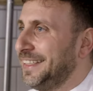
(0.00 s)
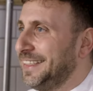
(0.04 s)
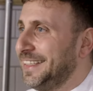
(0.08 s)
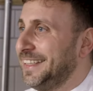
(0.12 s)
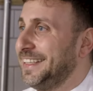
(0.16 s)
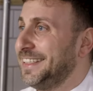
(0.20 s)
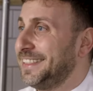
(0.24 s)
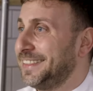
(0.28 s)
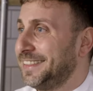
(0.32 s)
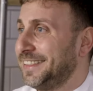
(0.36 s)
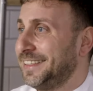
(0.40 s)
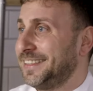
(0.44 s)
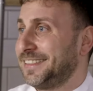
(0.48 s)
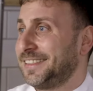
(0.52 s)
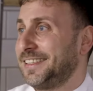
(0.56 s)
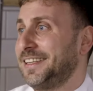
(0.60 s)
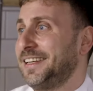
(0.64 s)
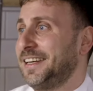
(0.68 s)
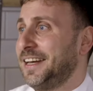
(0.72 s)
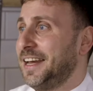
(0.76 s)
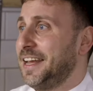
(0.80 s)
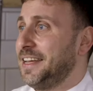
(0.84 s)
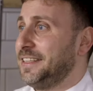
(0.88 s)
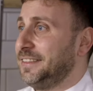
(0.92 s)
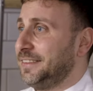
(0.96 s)
yeast has
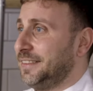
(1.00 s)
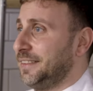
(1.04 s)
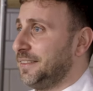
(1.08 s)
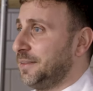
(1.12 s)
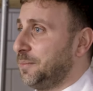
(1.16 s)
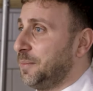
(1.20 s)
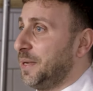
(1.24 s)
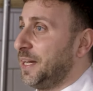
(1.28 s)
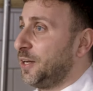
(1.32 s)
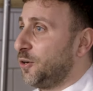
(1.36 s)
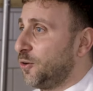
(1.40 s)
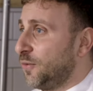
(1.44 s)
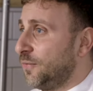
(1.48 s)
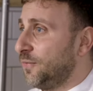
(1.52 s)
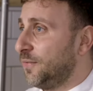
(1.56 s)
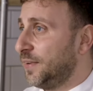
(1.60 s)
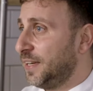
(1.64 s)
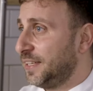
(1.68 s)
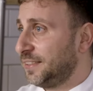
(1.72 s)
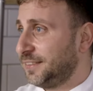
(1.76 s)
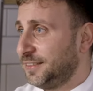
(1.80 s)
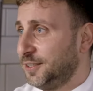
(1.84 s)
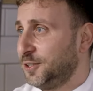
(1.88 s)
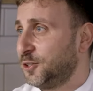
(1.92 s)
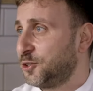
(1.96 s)
created by
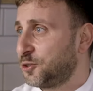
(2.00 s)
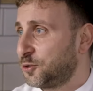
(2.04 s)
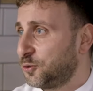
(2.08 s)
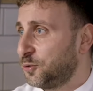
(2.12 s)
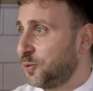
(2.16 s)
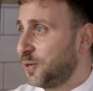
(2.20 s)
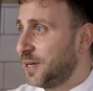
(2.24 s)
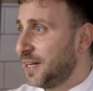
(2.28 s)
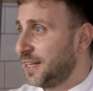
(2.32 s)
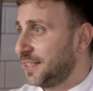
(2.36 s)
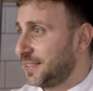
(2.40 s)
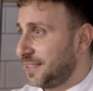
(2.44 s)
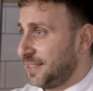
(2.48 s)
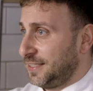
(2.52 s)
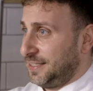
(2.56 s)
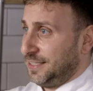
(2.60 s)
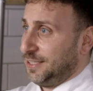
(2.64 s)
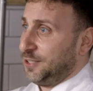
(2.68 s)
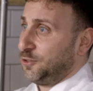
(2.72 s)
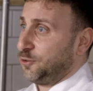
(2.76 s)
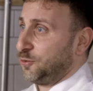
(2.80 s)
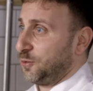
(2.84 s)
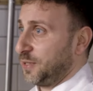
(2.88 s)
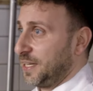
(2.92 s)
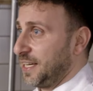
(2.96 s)
converting sugars
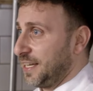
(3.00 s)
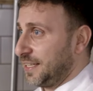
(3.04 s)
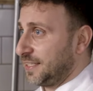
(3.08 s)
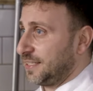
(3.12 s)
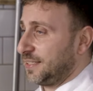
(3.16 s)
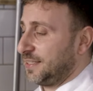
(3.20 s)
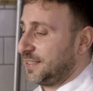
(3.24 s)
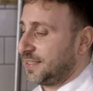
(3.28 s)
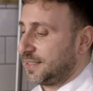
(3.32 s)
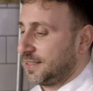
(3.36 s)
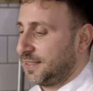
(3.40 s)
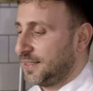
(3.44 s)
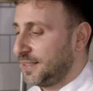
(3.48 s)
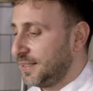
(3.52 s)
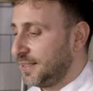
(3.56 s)
into gases.